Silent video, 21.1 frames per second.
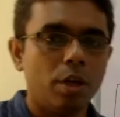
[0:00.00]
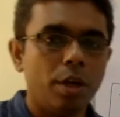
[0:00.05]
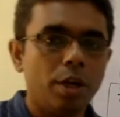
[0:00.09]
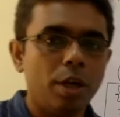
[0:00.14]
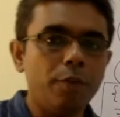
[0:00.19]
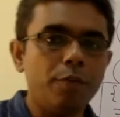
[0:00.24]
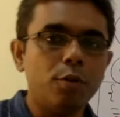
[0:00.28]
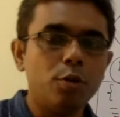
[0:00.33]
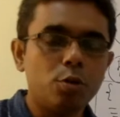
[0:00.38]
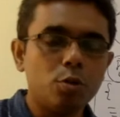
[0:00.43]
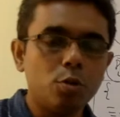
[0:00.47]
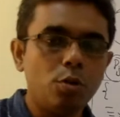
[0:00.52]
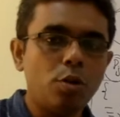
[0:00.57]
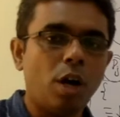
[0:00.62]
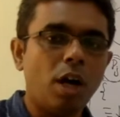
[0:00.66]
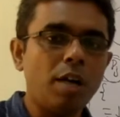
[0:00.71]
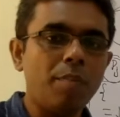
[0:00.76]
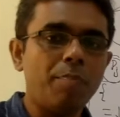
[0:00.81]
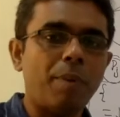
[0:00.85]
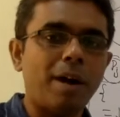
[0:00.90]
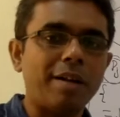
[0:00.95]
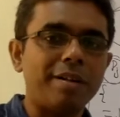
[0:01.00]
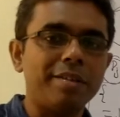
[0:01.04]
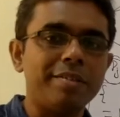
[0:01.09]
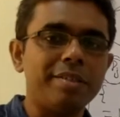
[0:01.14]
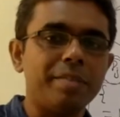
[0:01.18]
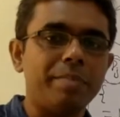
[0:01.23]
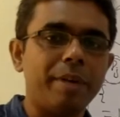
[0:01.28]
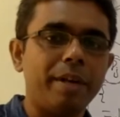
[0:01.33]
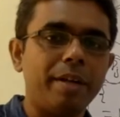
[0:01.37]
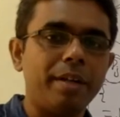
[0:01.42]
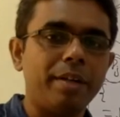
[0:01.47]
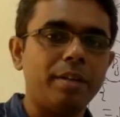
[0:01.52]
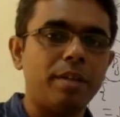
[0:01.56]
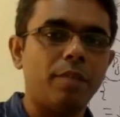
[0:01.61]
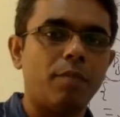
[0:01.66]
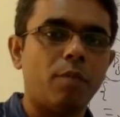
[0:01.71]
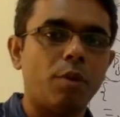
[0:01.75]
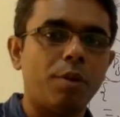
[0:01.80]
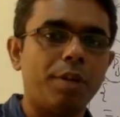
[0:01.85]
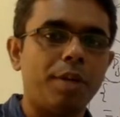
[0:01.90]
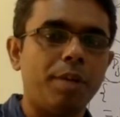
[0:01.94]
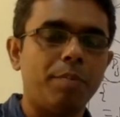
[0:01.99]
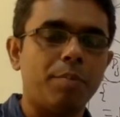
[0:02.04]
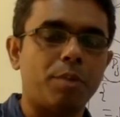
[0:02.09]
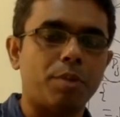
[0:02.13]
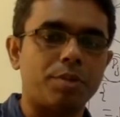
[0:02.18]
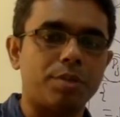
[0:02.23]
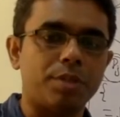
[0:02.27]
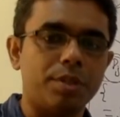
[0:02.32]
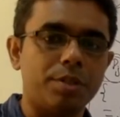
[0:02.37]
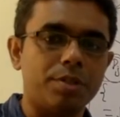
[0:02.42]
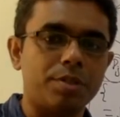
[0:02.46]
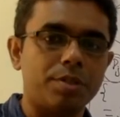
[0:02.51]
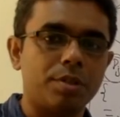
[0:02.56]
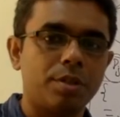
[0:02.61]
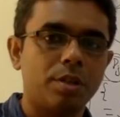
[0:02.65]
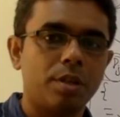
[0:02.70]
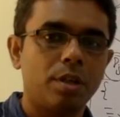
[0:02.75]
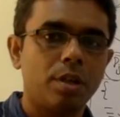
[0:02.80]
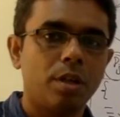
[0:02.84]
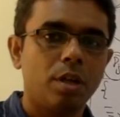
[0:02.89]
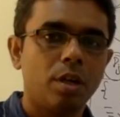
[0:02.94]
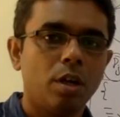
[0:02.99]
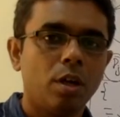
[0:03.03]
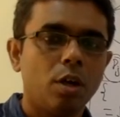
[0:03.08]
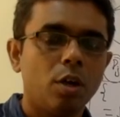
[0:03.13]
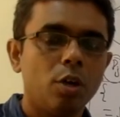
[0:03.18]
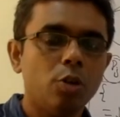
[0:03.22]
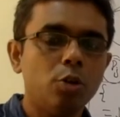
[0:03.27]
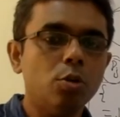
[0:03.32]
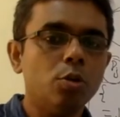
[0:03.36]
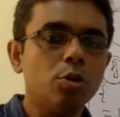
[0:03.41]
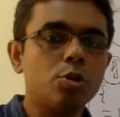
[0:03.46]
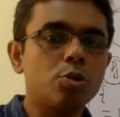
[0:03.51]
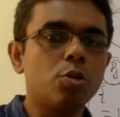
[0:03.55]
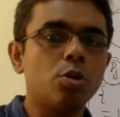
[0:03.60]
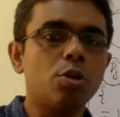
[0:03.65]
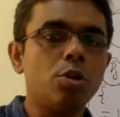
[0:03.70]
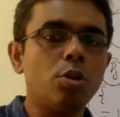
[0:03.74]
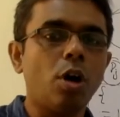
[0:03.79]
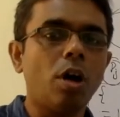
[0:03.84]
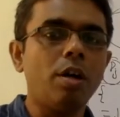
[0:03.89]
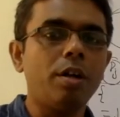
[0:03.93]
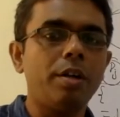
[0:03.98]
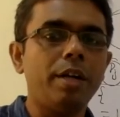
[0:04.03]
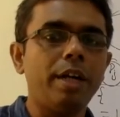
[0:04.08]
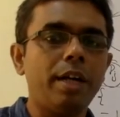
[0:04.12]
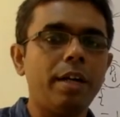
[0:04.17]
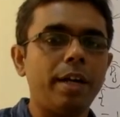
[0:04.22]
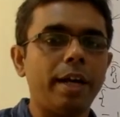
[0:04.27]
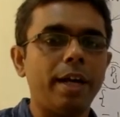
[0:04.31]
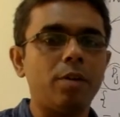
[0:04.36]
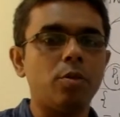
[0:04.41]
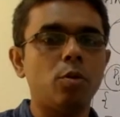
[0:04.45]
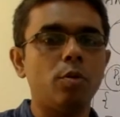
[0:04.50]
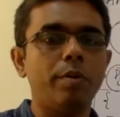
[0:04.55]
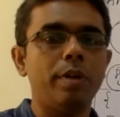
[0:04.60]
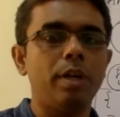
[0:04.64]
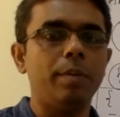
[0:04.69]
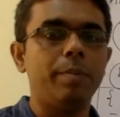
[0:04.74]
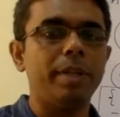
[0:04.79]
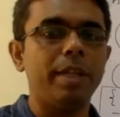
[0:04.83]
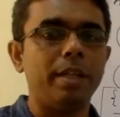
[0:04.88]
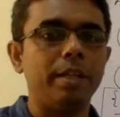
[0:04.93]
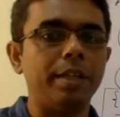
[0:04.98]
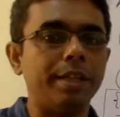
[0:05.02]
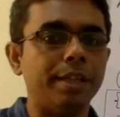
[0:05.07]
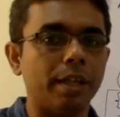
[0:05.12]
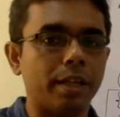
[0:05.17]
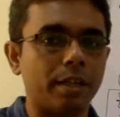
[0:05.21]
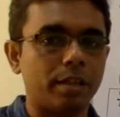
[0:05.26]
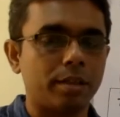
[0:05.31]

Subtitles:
If you do not participate in the voting process, you should not dictate who will be the leader.